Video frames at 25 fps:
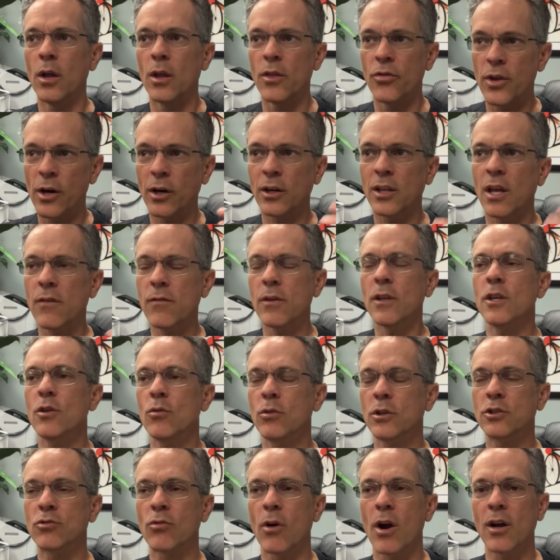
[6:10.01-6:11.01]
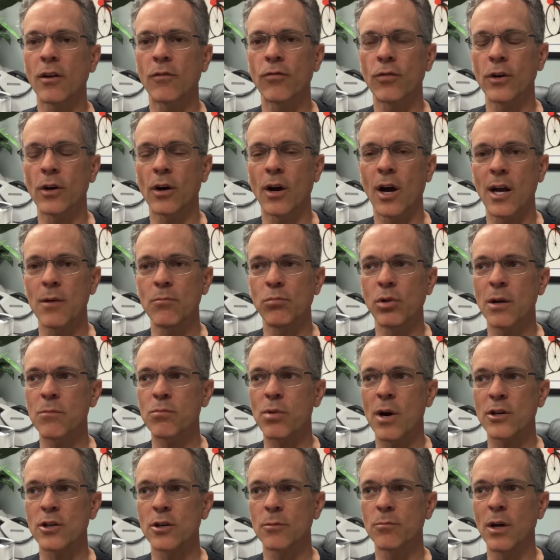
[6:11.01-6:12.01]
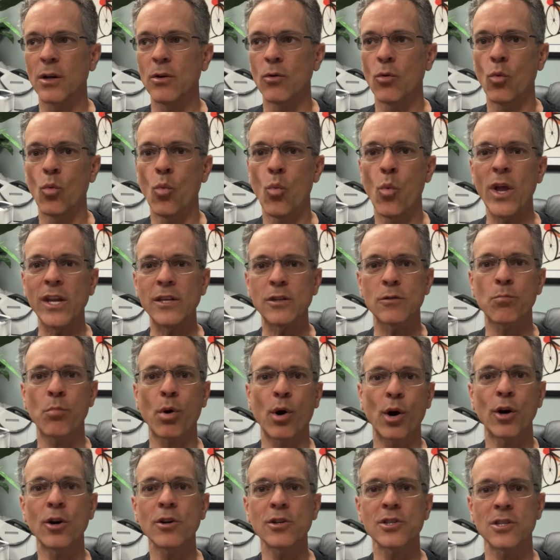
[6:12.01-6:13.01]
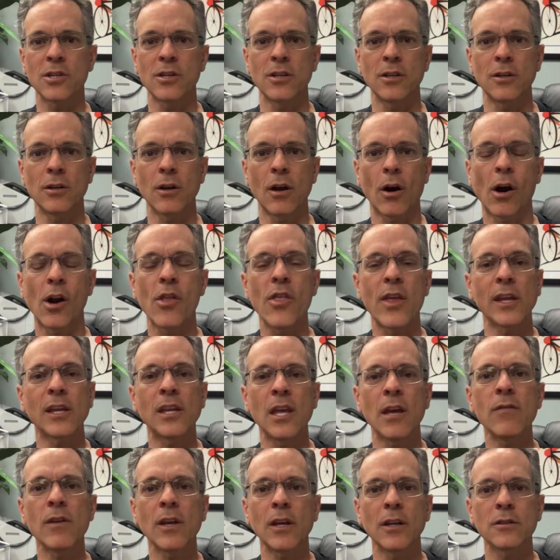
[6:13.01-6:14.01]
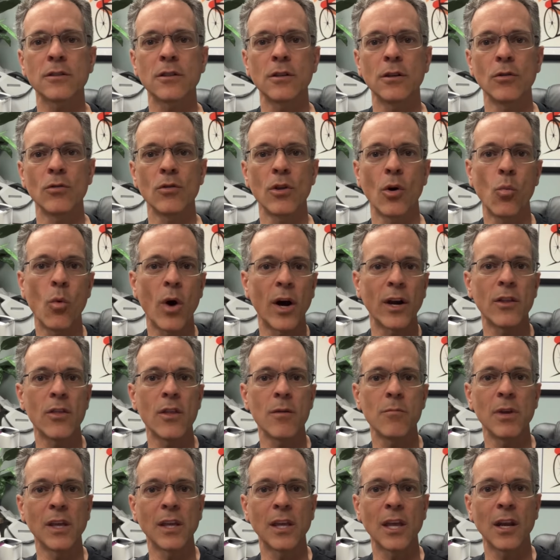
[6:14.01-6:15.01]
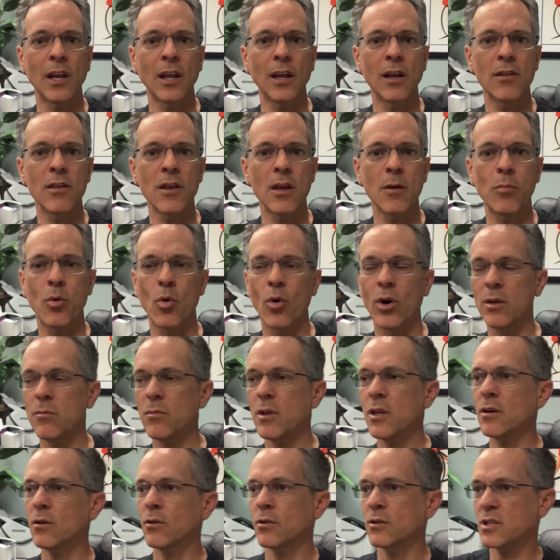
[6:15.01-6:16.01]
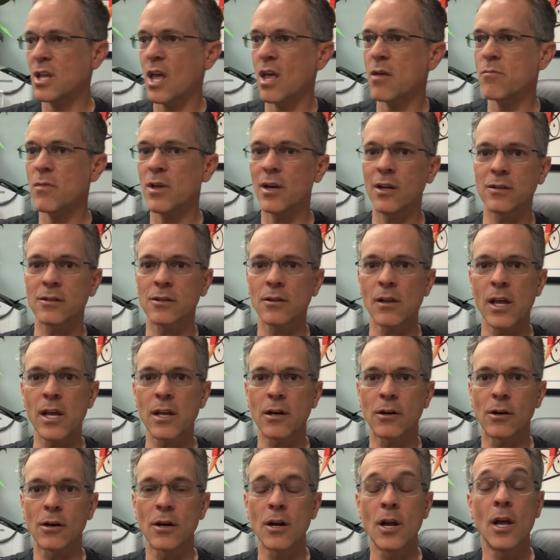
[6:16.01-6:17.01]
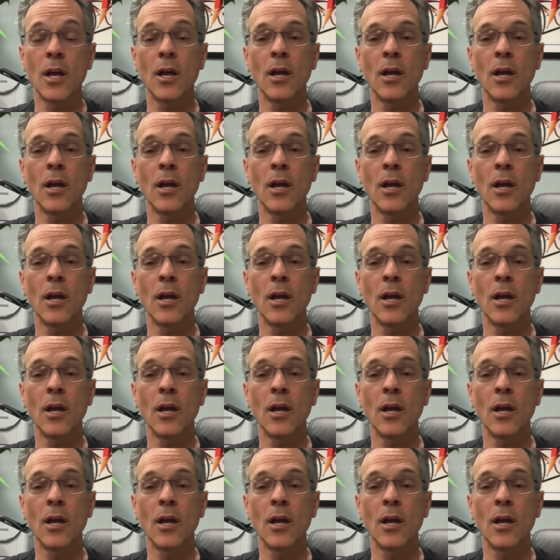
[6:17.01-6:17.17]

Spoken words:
they're giving you a drug for your high blood pressure, but which person are they giving it to? The one in the beginning of the appointment or 10 minutes later?